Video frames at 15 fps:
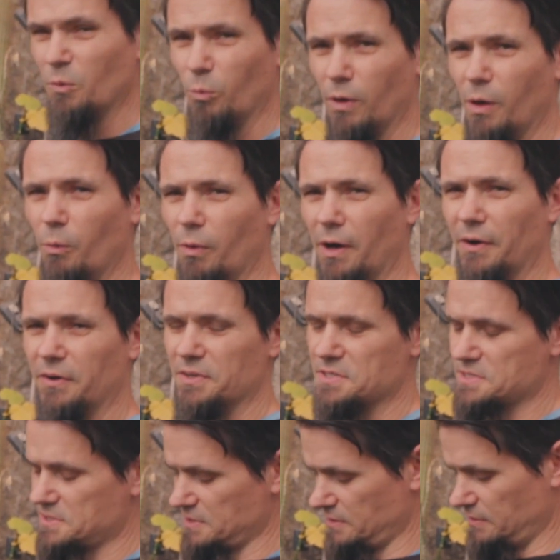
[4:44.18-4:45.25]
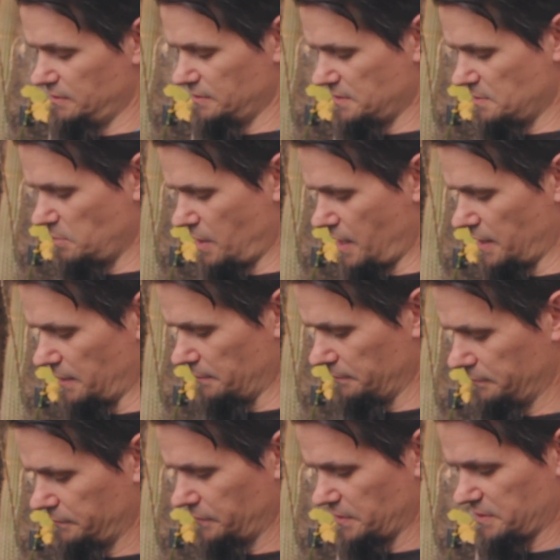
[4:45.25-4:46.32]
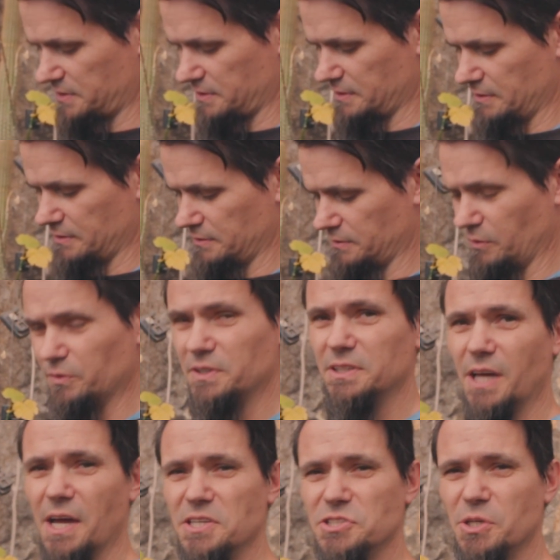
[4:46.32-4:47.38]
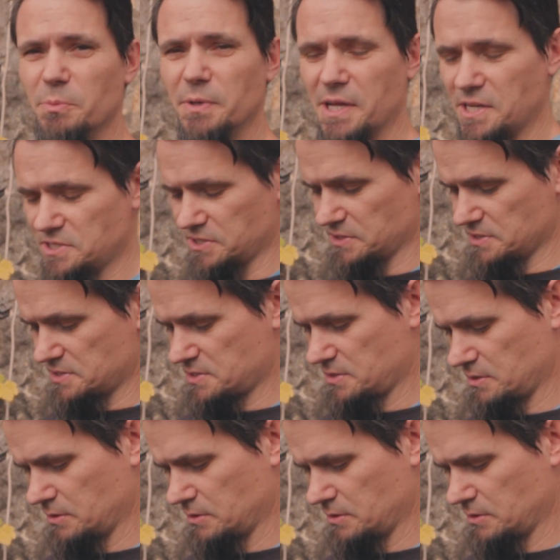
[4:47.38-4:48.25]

well water is still in the bottom with only 9 germinations.